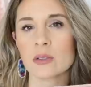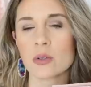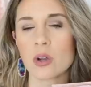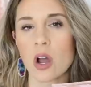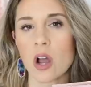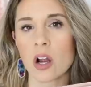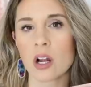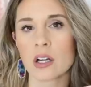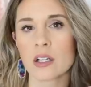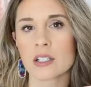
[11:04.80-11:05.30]

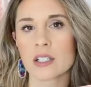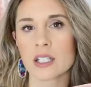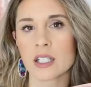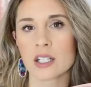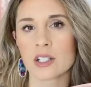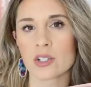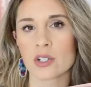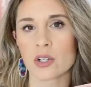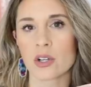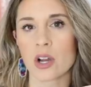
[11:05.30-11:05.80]
hard to
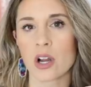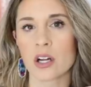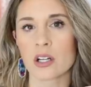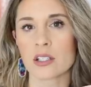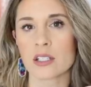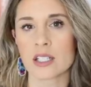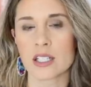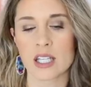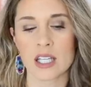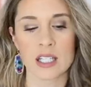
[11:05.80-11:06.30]
get your
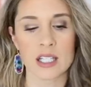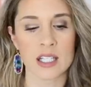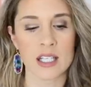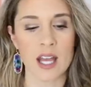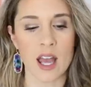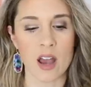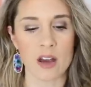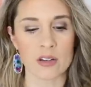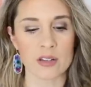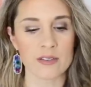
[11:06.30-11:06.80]
cards in and
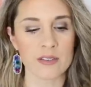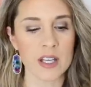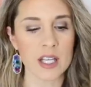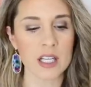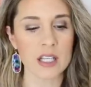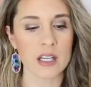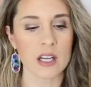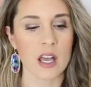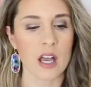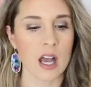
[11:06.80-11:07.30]
out of
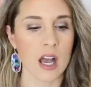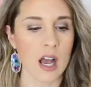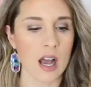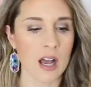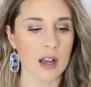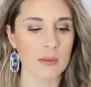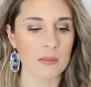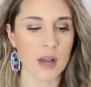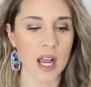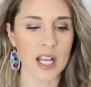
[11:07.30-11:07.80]
it.
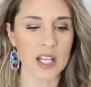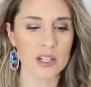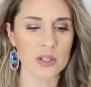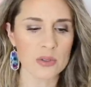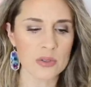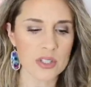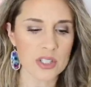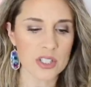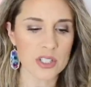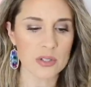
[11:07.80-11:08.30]
Um, I
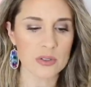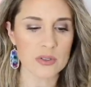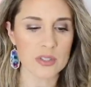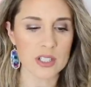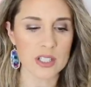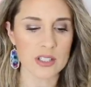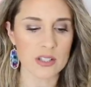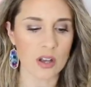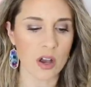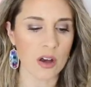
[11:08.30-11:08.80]
used to use
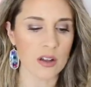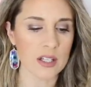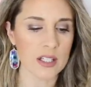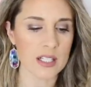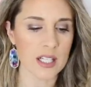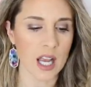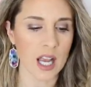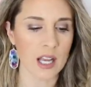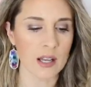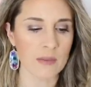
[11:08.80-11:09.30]
this all the
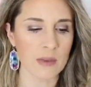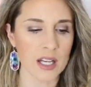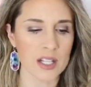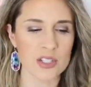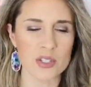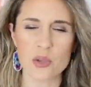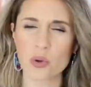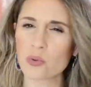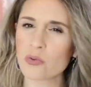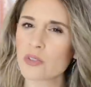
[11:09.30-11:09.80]
time. I
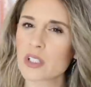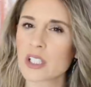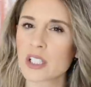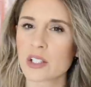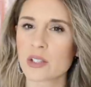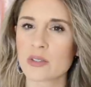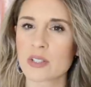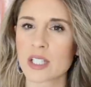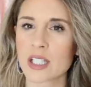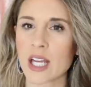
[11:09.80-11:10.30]
don't really
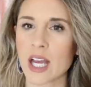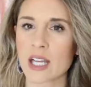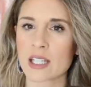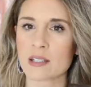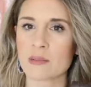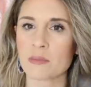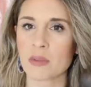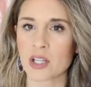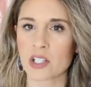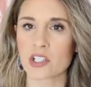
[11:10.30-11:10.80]
use it
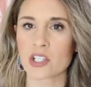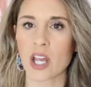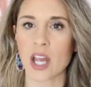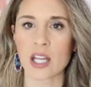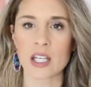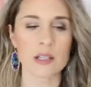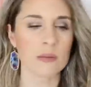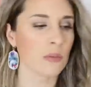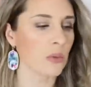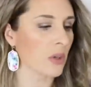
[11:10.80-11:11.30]
as much
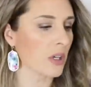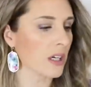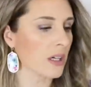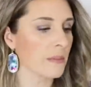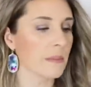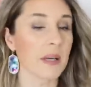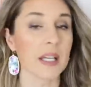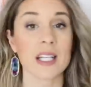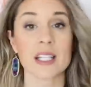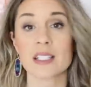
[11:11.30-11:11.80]

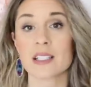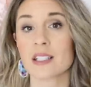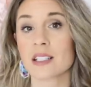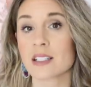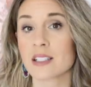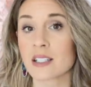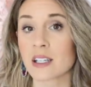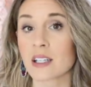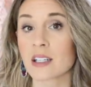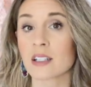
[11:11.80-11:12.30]
anymore, but it's
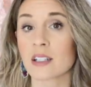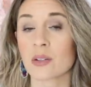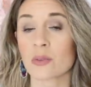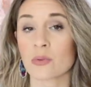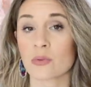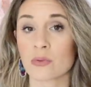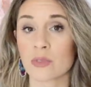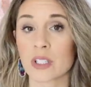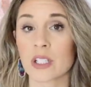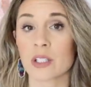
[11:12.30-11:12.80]
still a
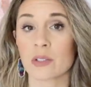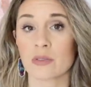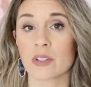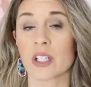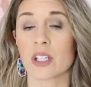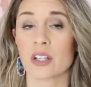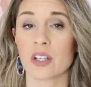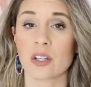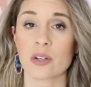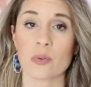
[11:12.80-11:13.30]
really,
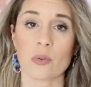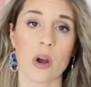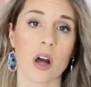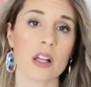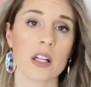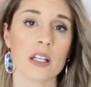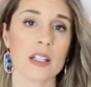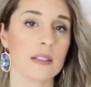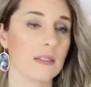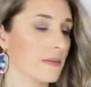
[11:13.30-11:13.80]
really good wallet.